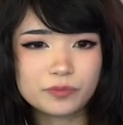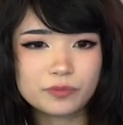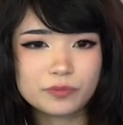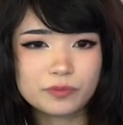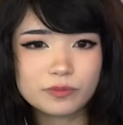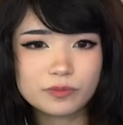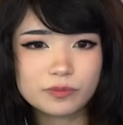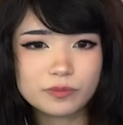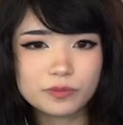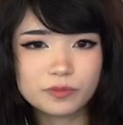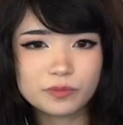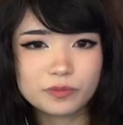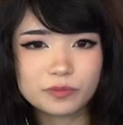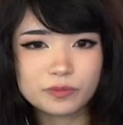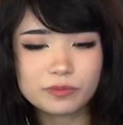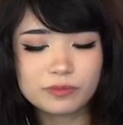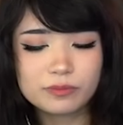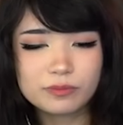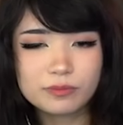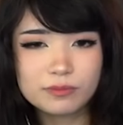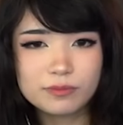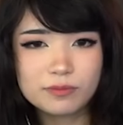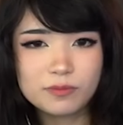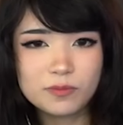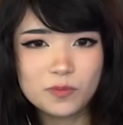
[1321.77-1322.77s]

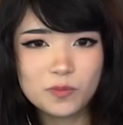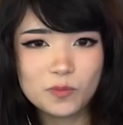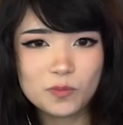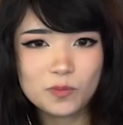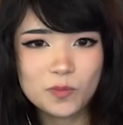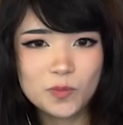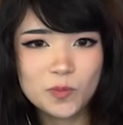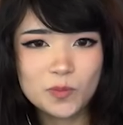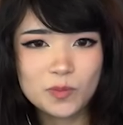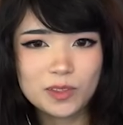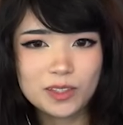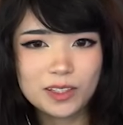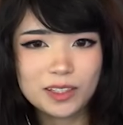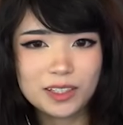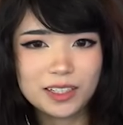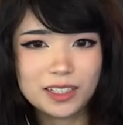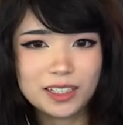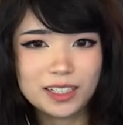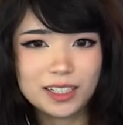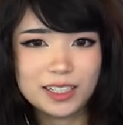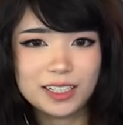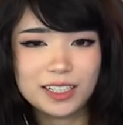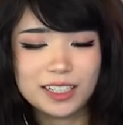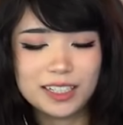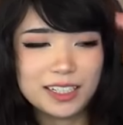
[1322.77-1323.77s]

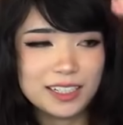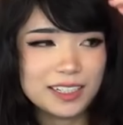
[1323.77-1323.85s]
(silent)